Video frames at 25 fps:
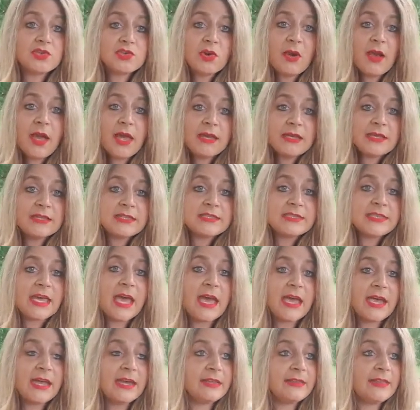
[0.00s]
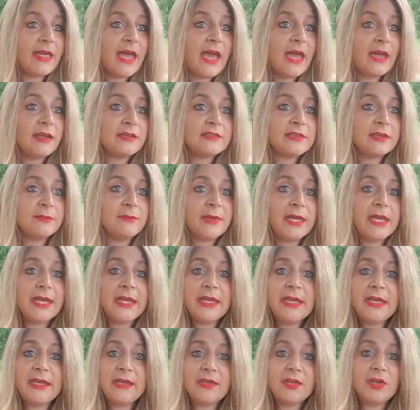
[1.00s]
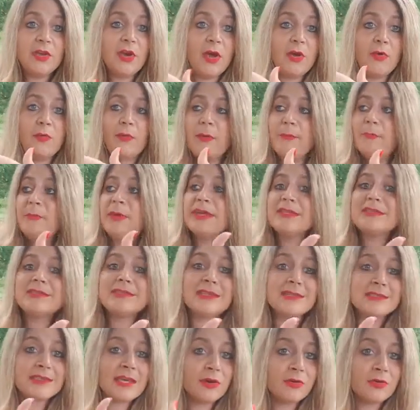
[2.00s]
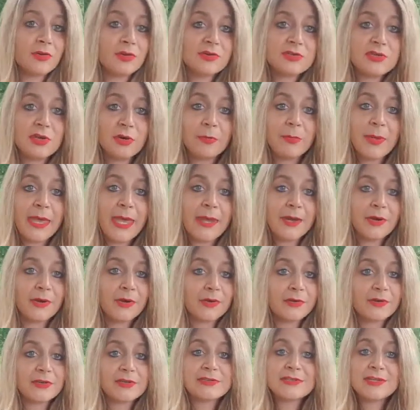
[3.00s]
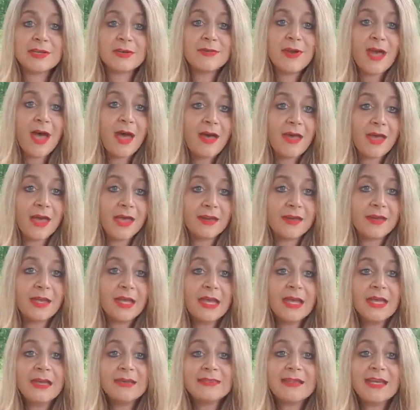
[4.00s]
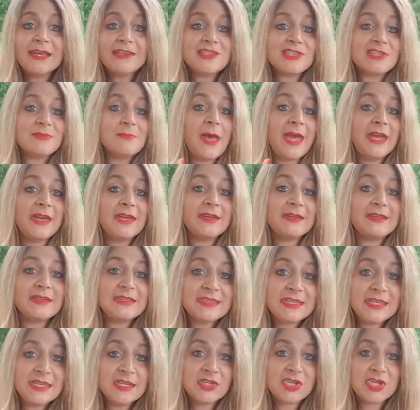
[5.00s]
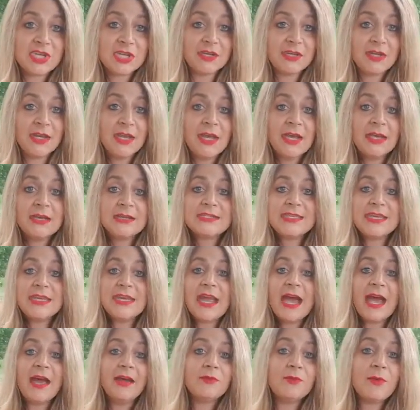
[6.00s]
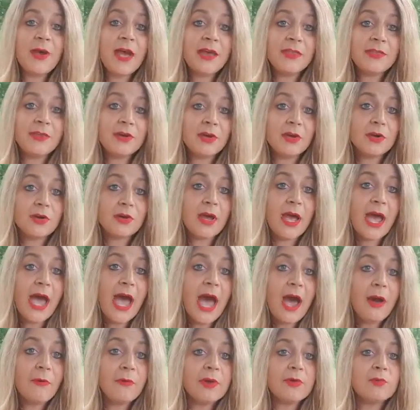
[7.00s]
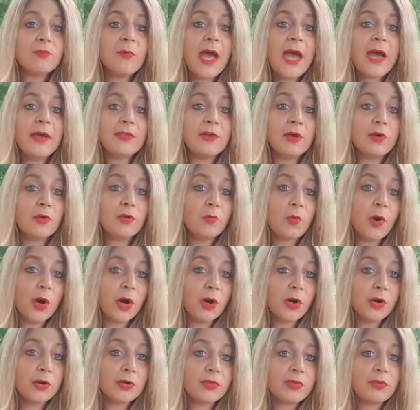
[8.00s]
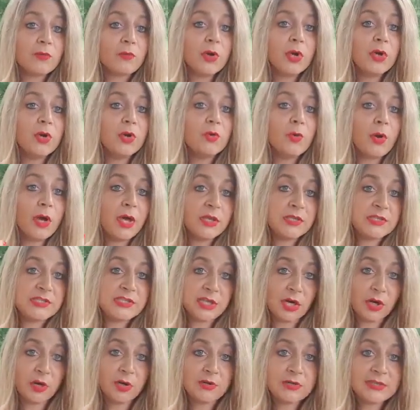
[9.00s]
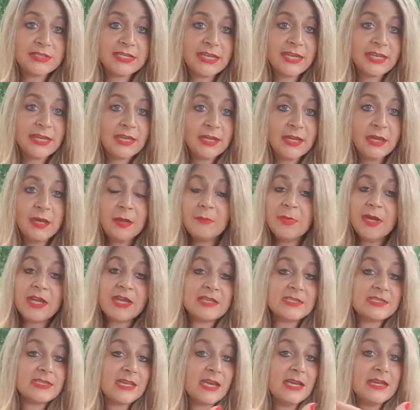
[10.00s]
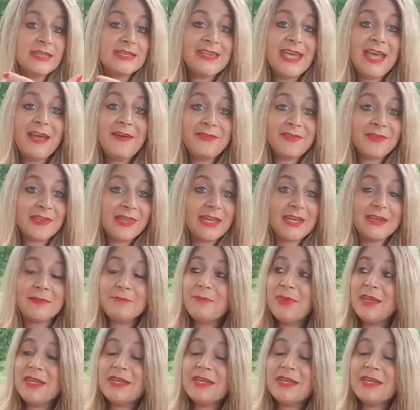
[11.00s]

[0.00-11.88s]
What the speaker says: trying to say that to be, business owners are better, because they're not. They just made a decision. See, I would rather work through uncertainty, because definitely